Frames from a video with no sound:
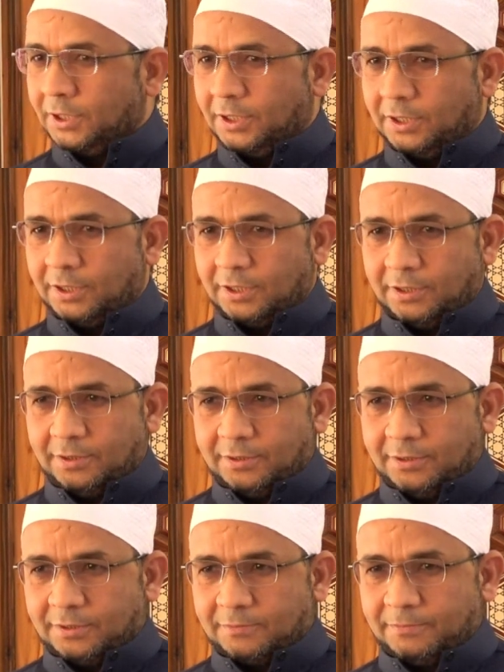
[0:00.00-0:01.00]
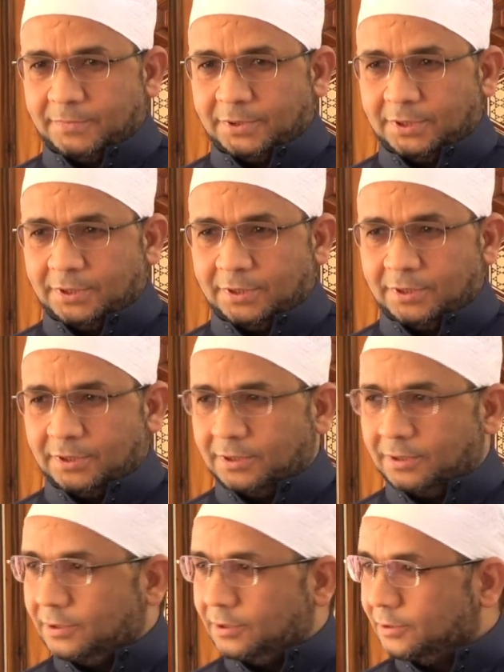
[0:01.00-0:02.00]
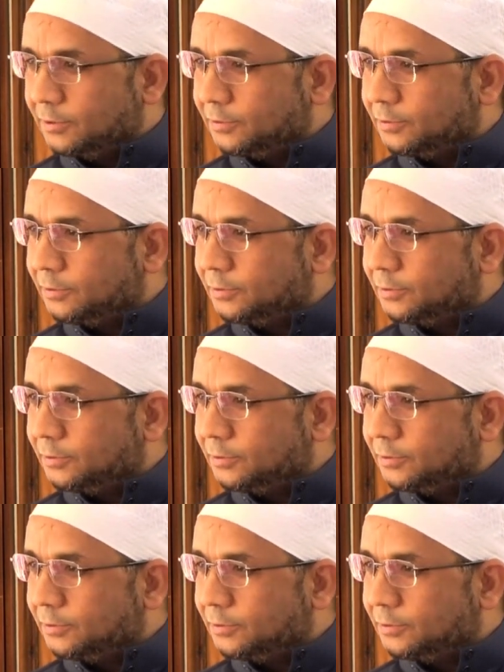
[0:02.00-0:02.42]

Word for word: uh, uh,